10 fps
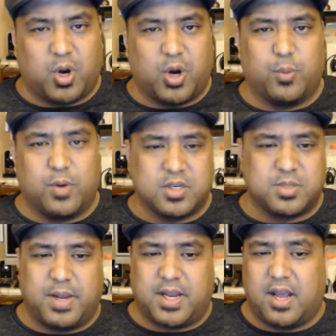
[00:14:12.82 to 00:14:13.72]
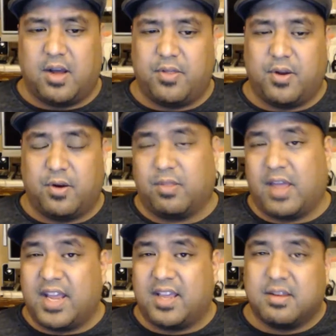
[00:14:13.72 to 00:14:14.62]
hardware spec out there
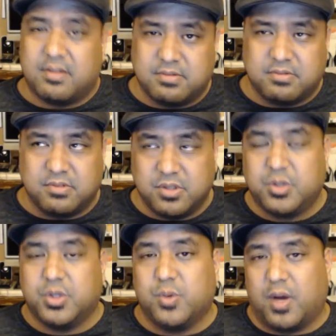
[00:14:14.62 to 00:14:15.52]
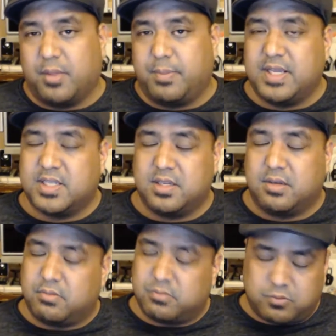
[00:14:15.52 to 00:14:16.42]
like you do on the PC.